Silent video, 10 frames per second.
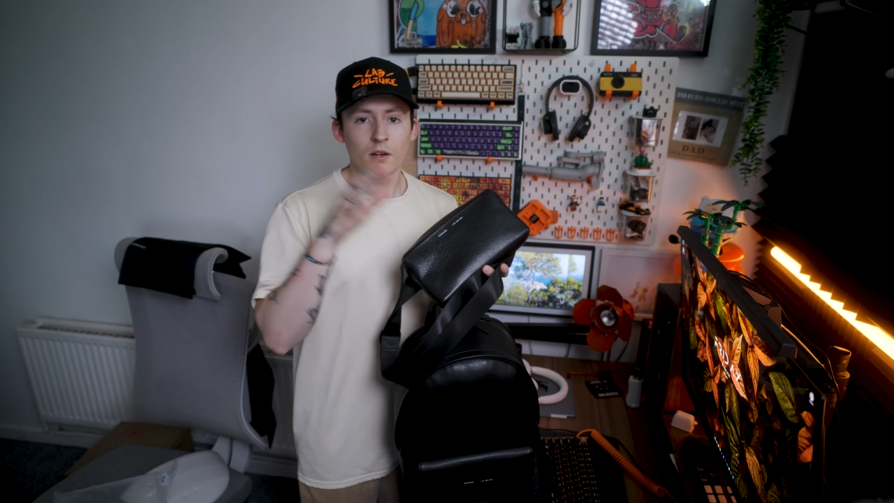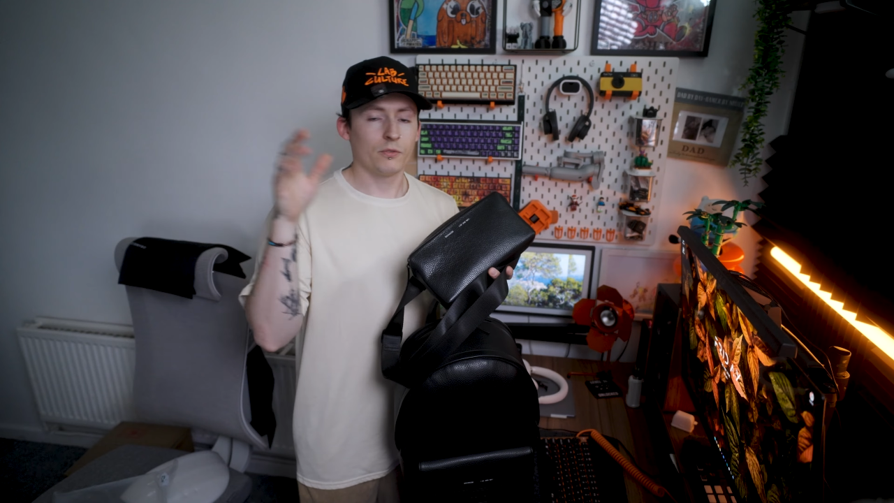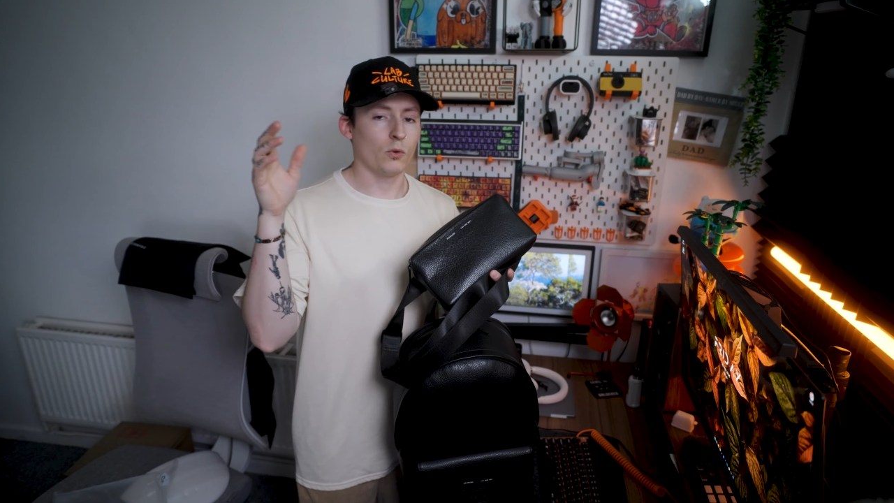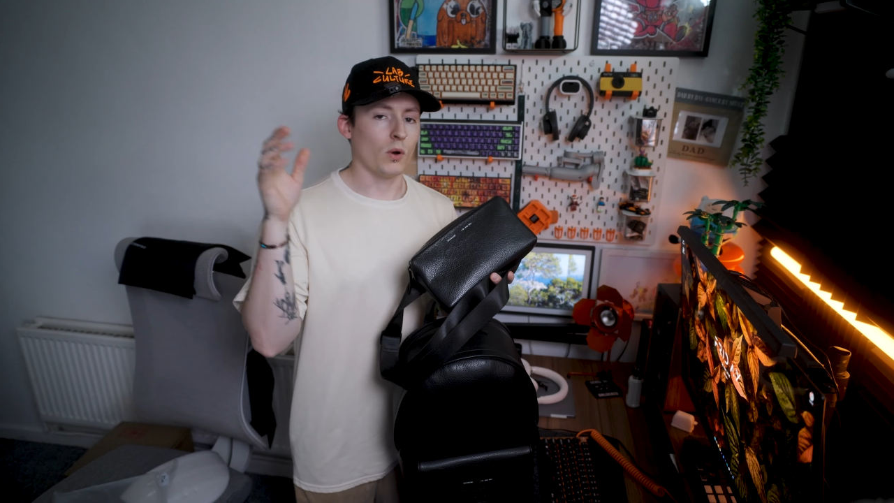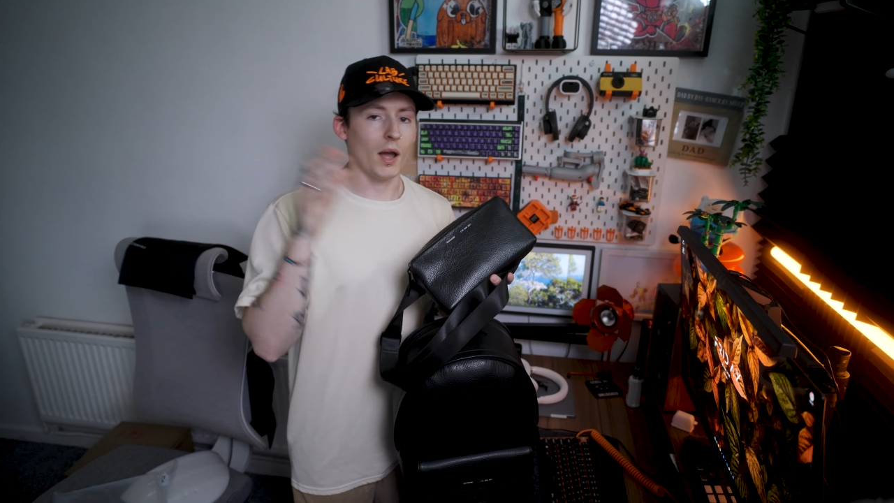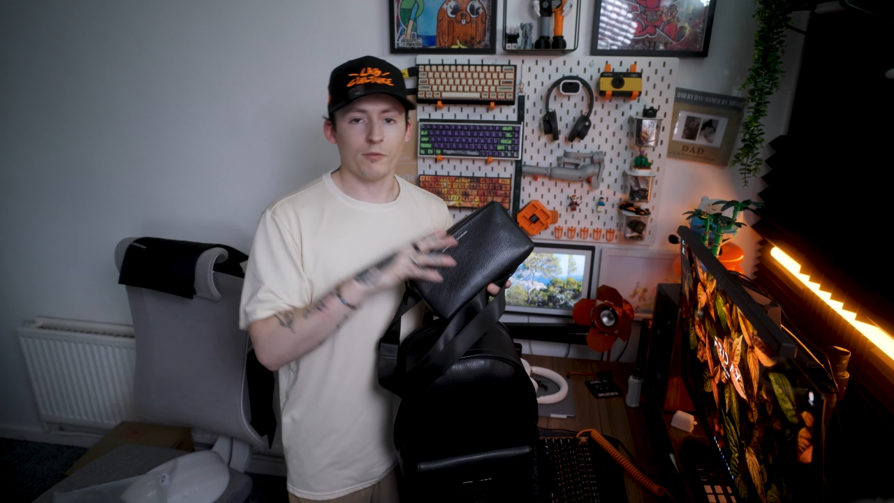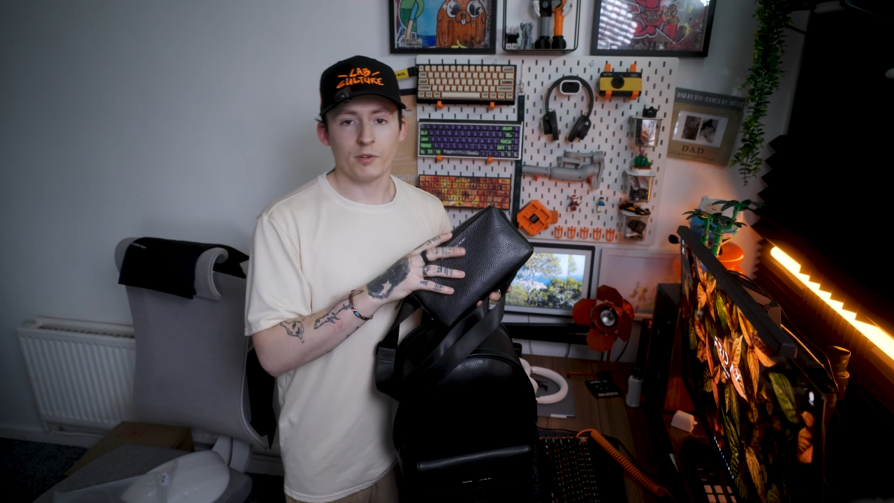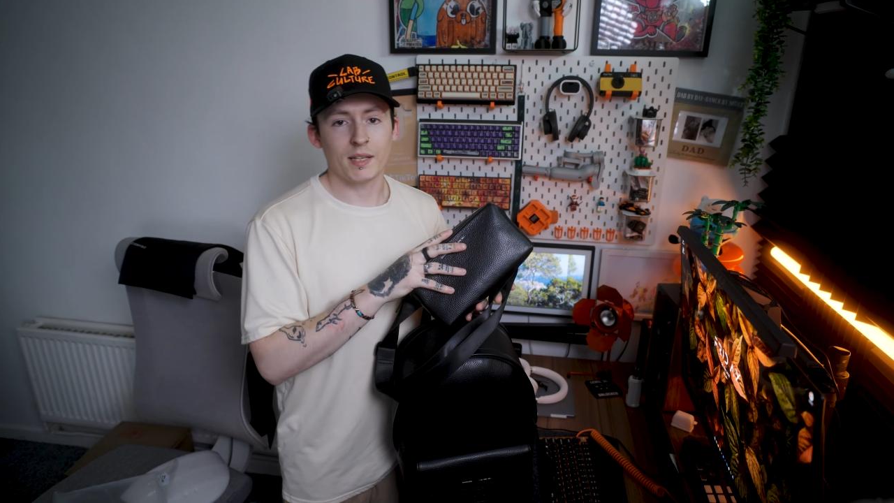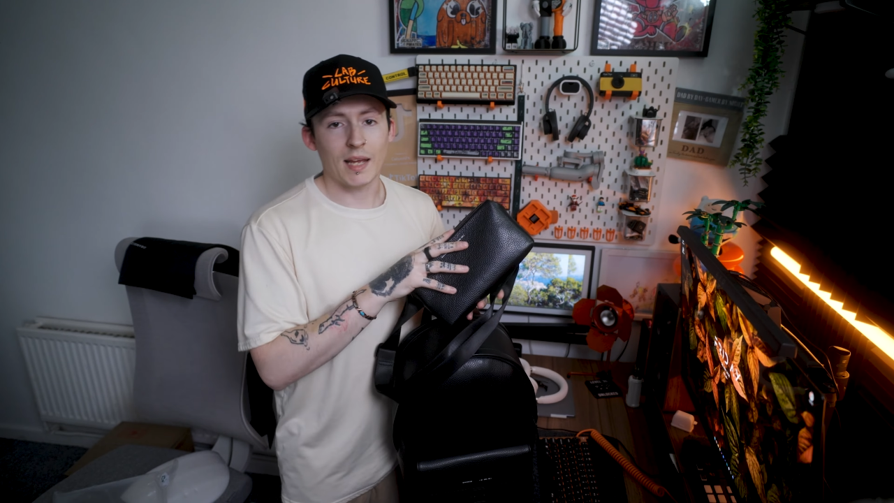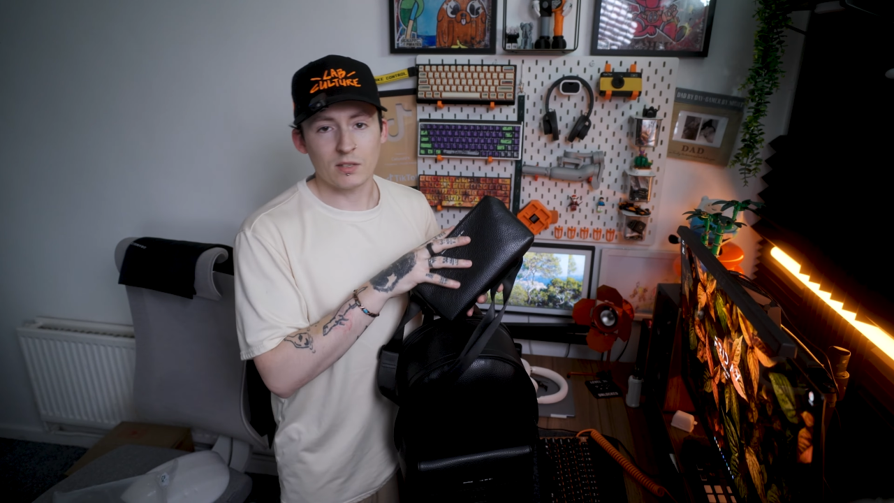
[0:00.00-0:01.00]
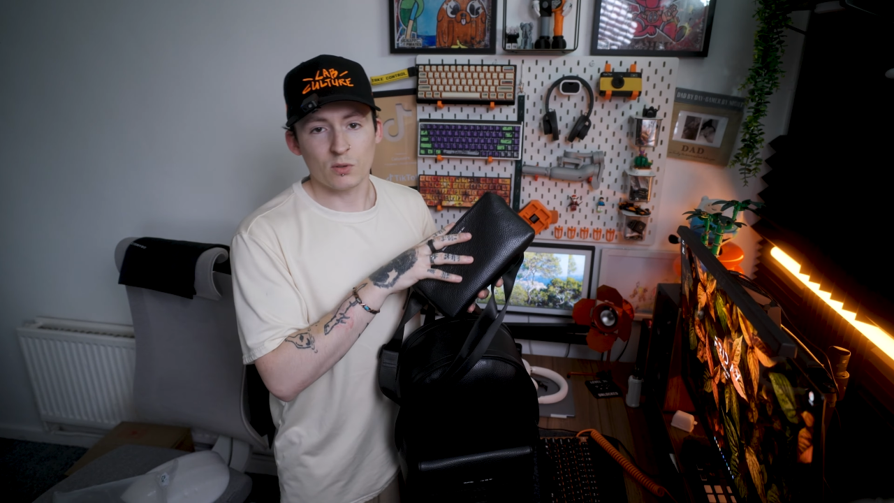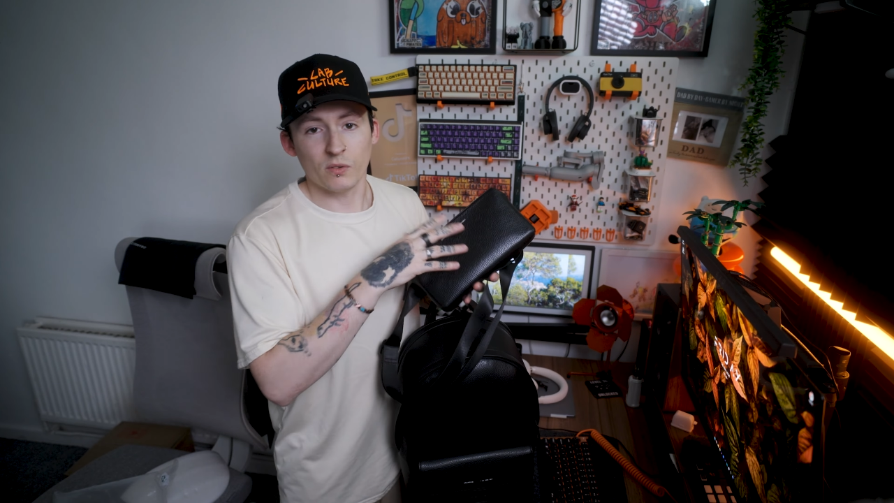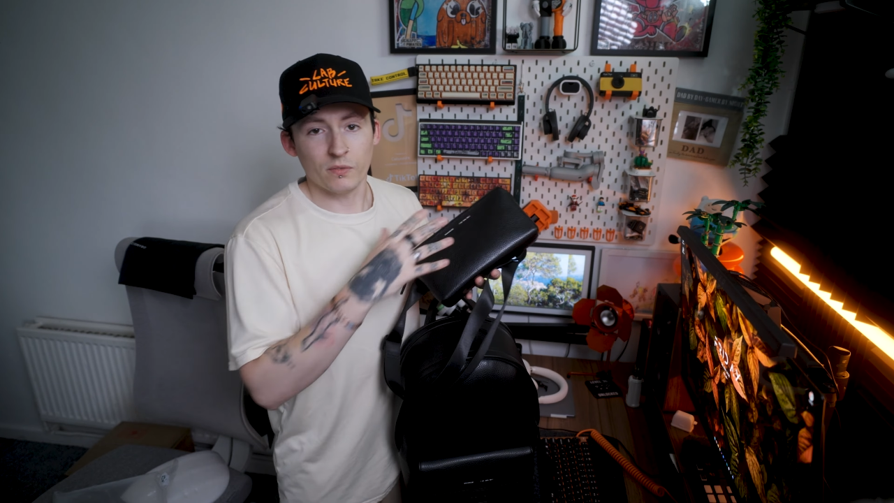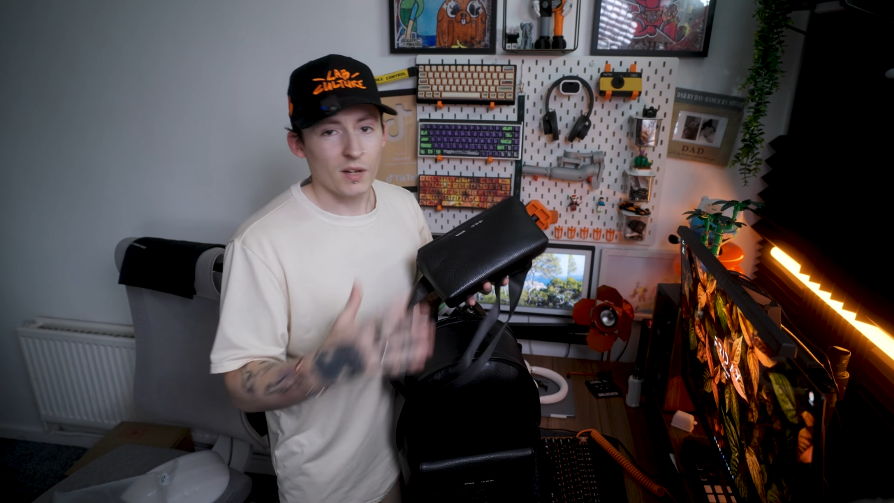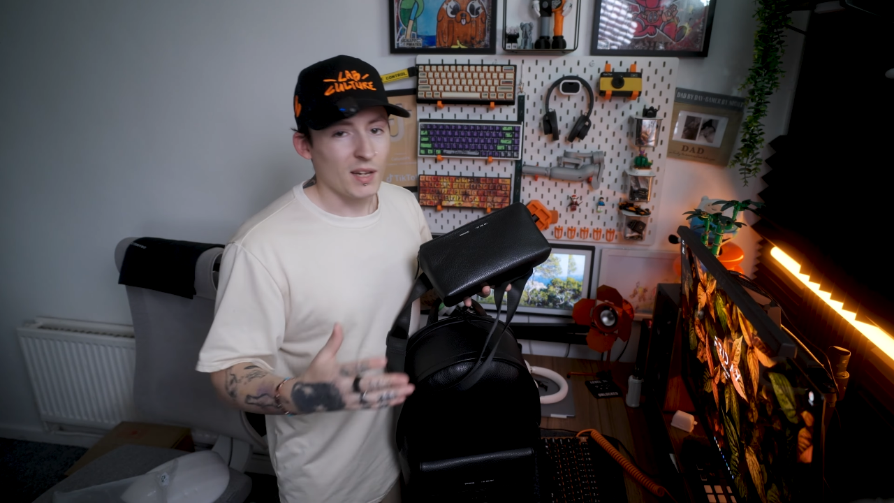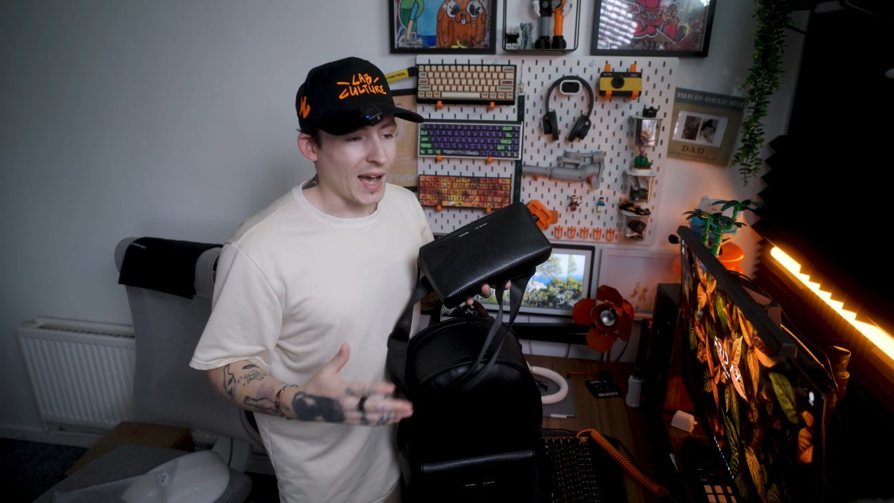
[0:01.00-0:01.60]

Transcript: for everyday sort of